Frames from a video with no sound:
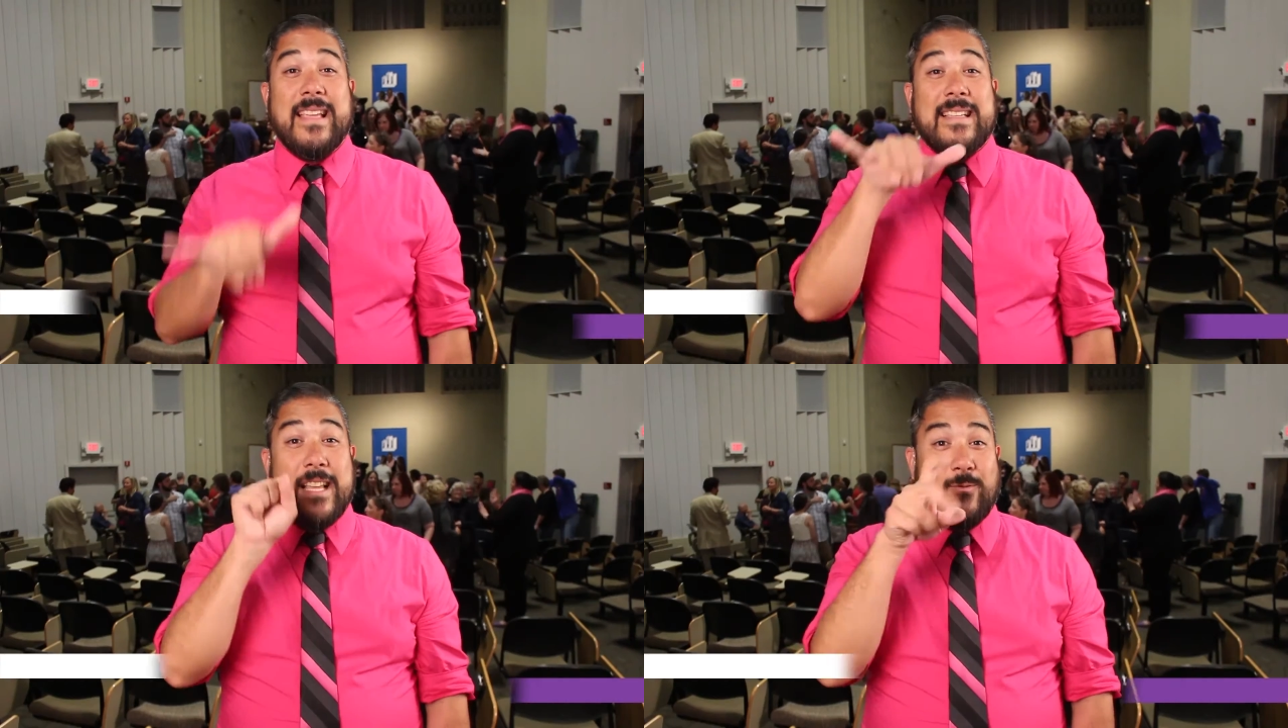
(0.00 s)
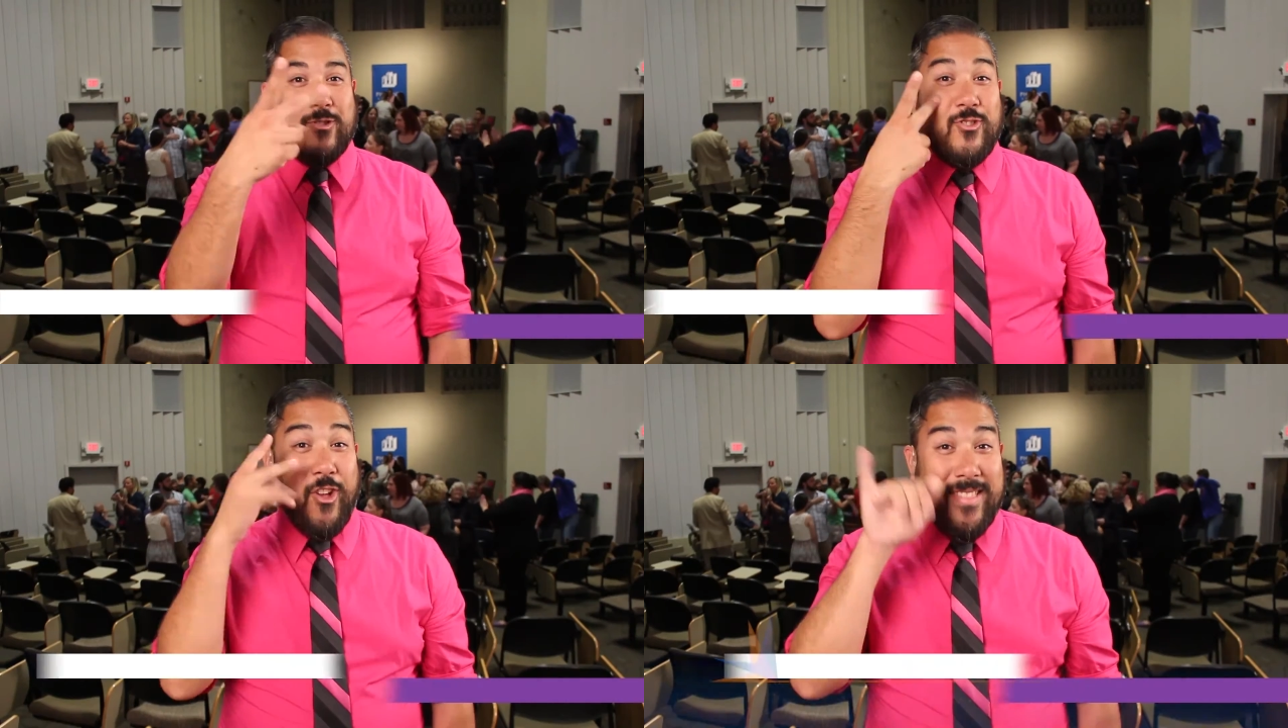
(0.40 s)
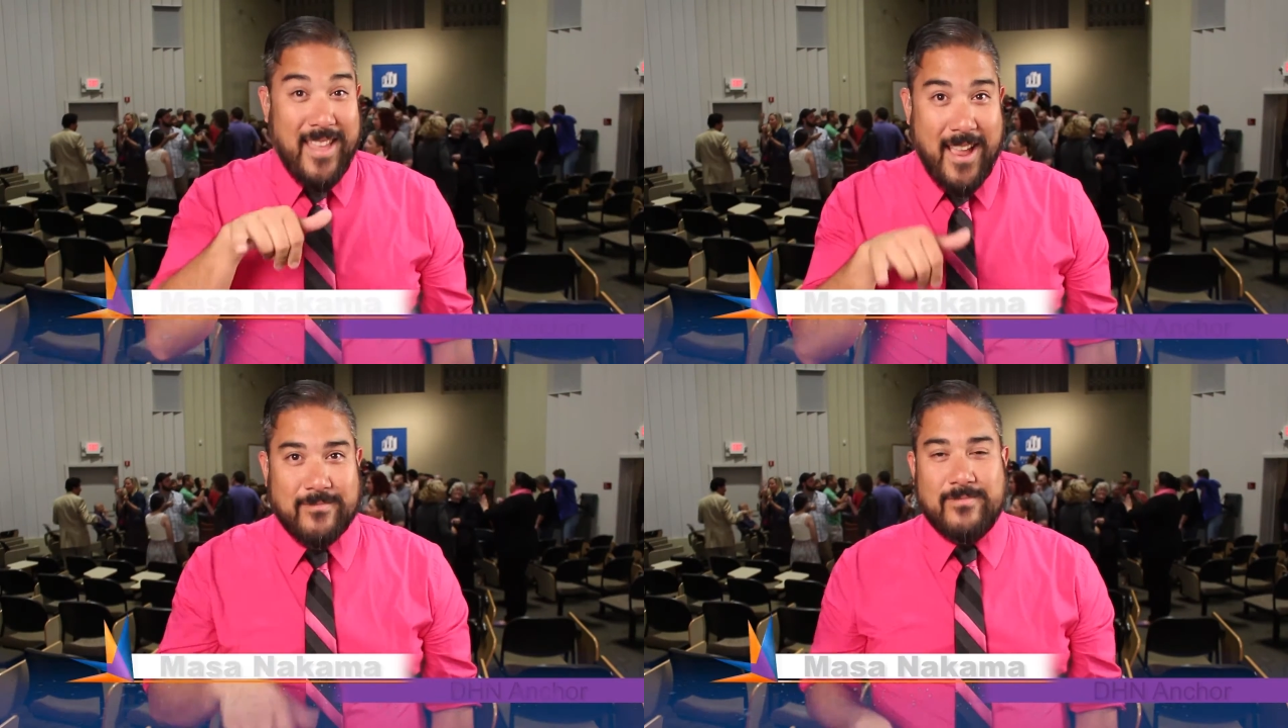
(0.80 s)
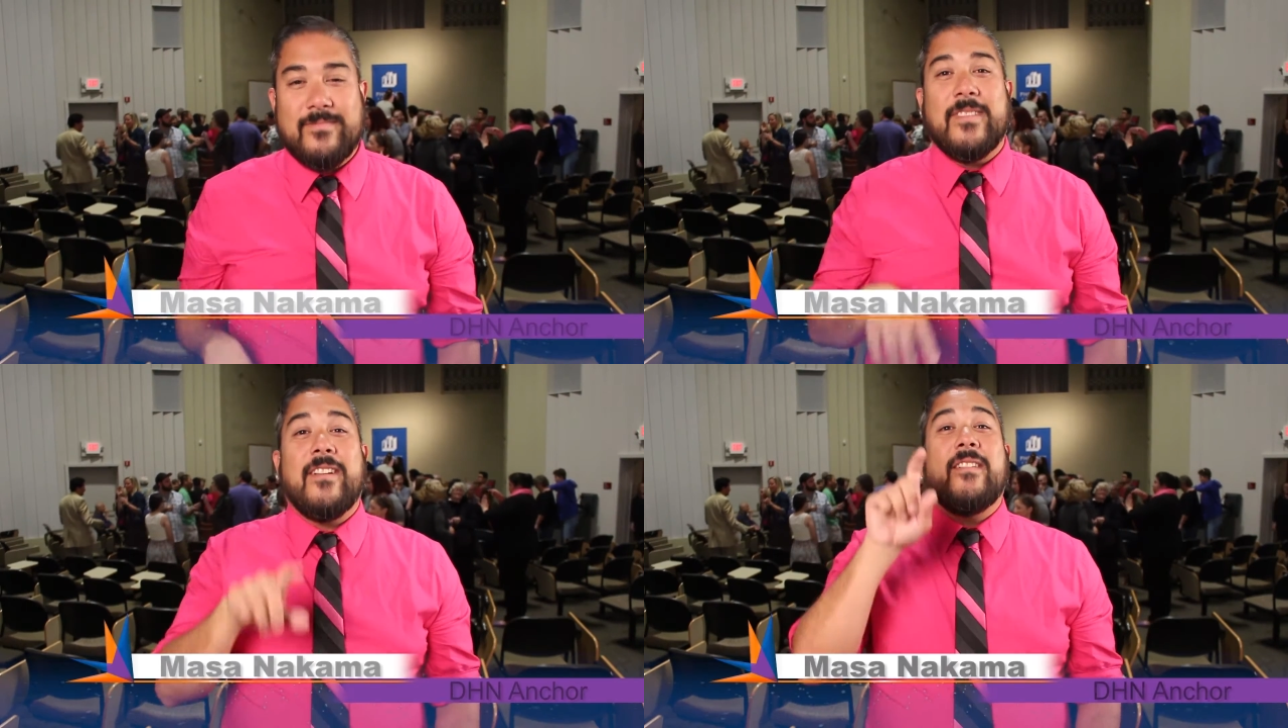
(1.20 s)
Yep, you heard that
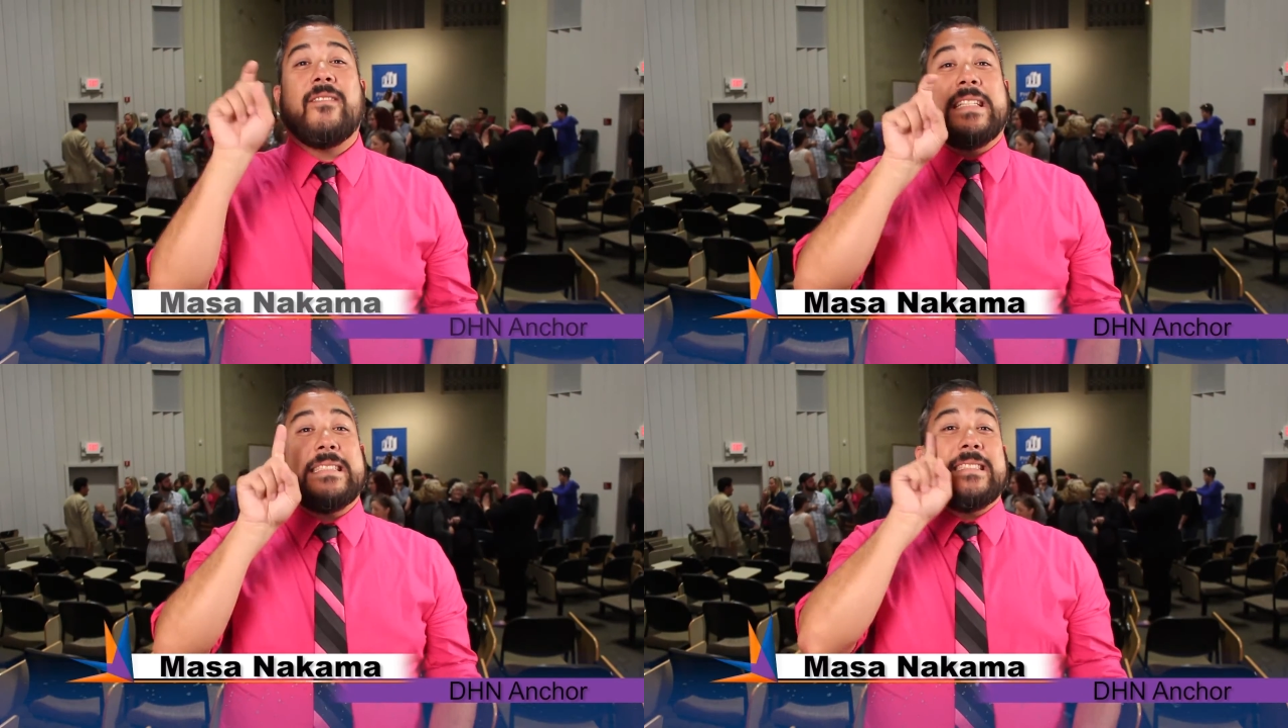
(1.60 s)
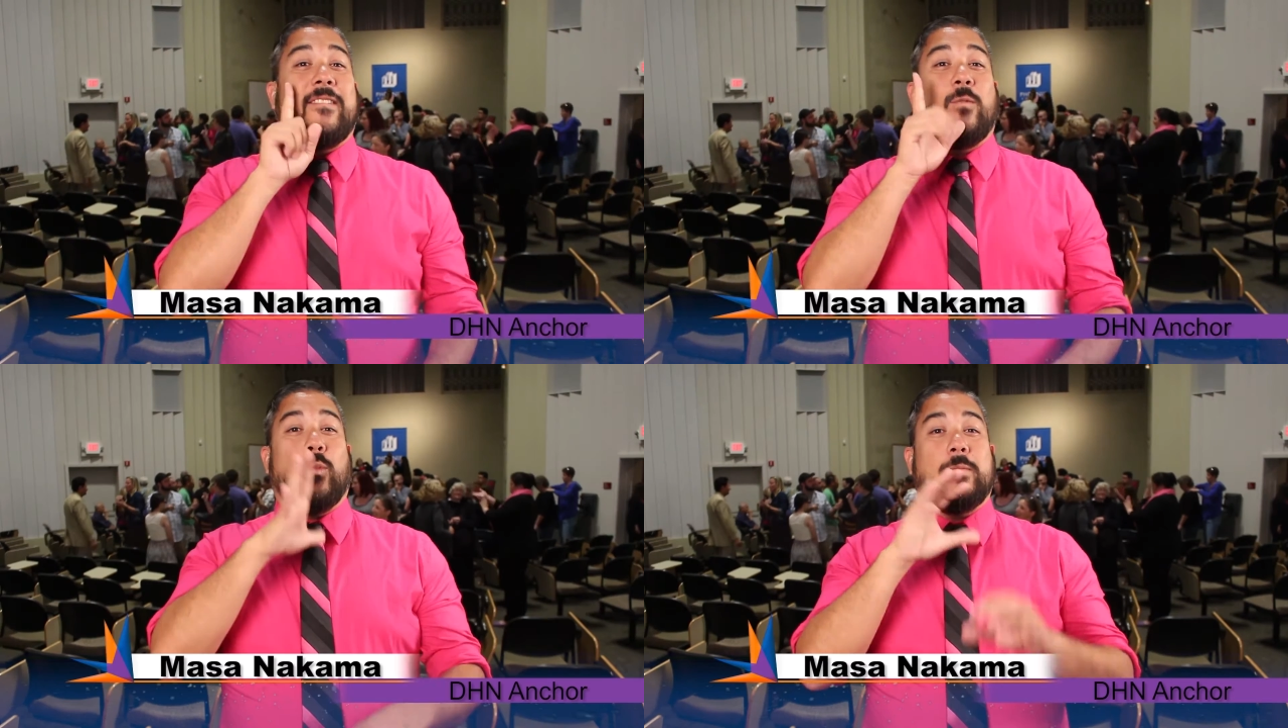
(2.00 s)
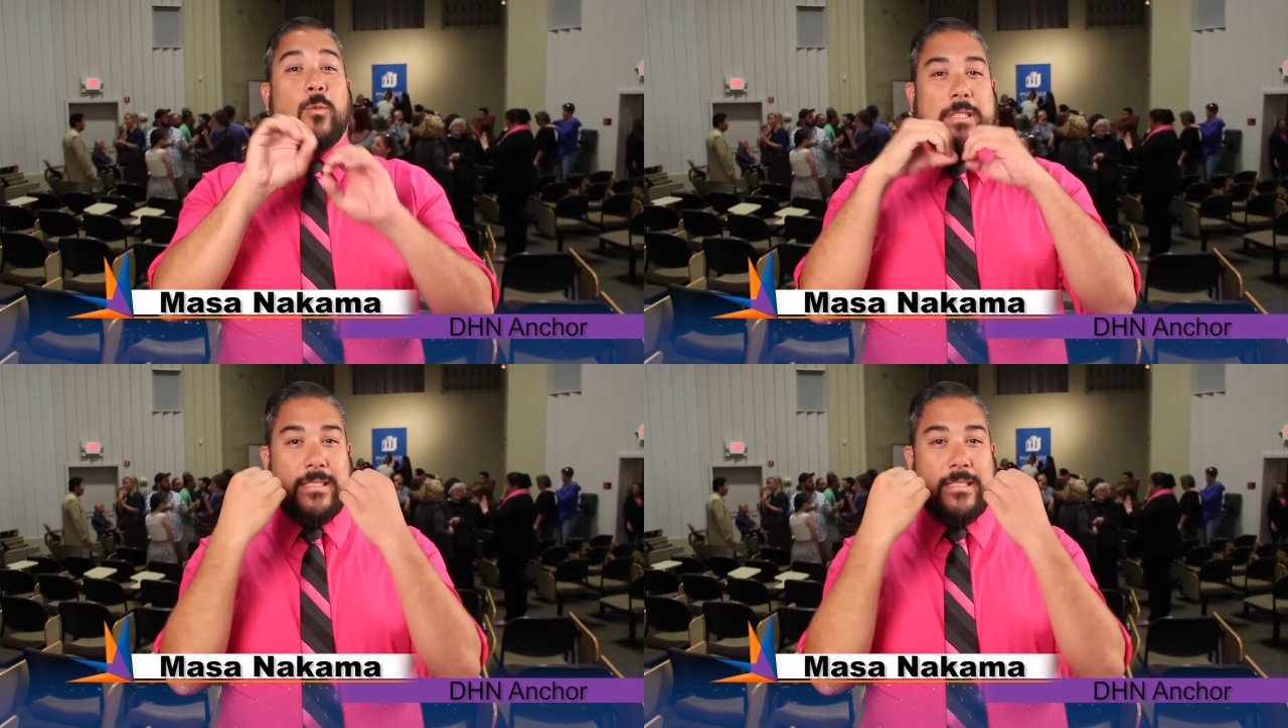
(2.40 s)
right. The Phoenix